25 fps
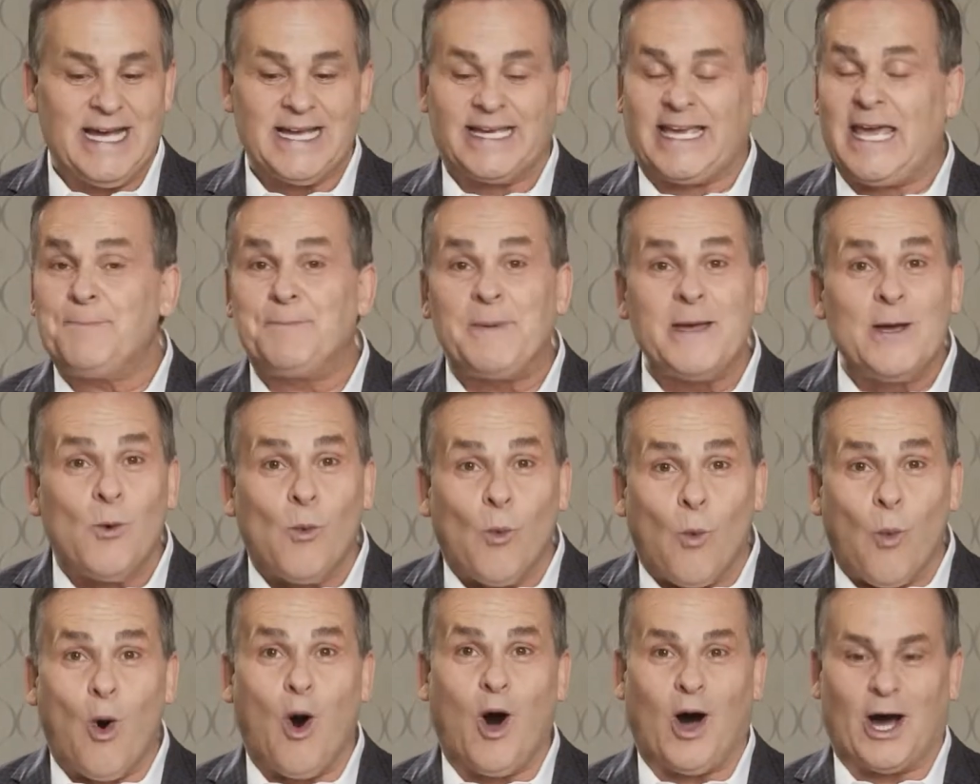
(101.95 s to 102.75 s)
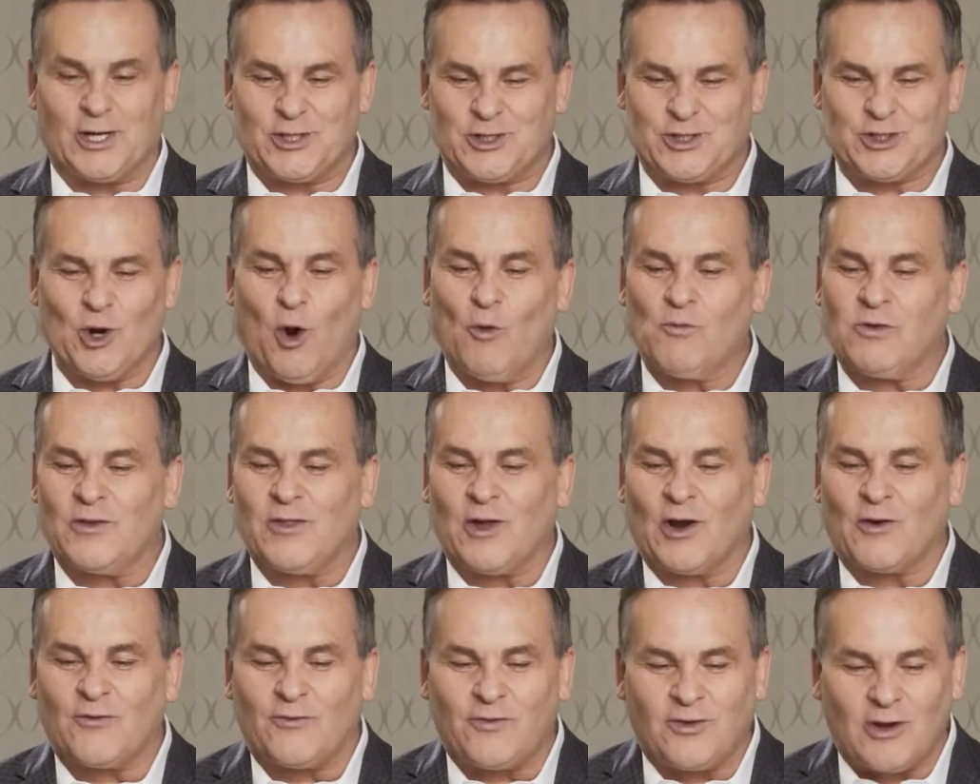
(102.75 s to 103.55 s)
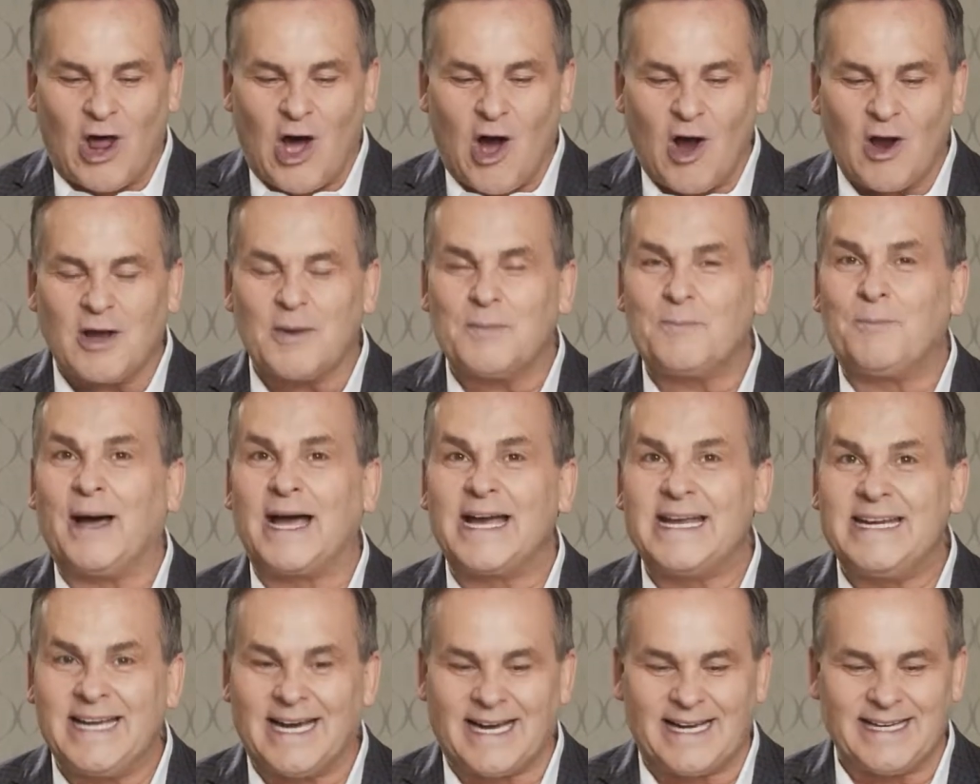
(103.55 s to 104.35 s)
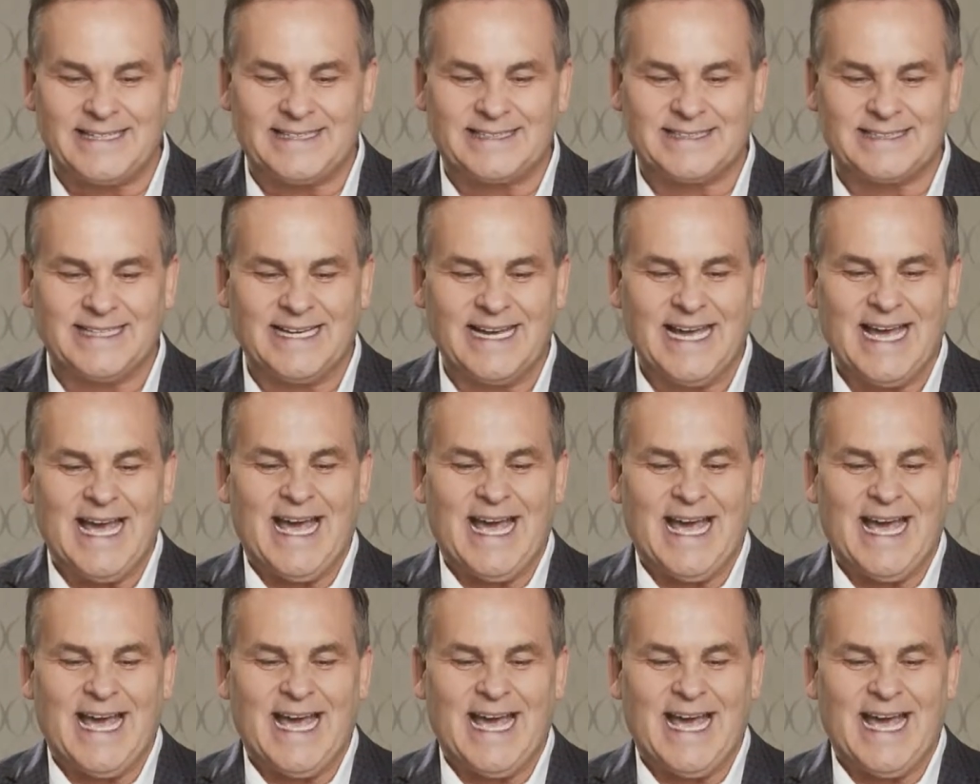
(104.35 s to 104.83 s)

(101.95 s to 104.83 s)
keeping watch over their flock by night.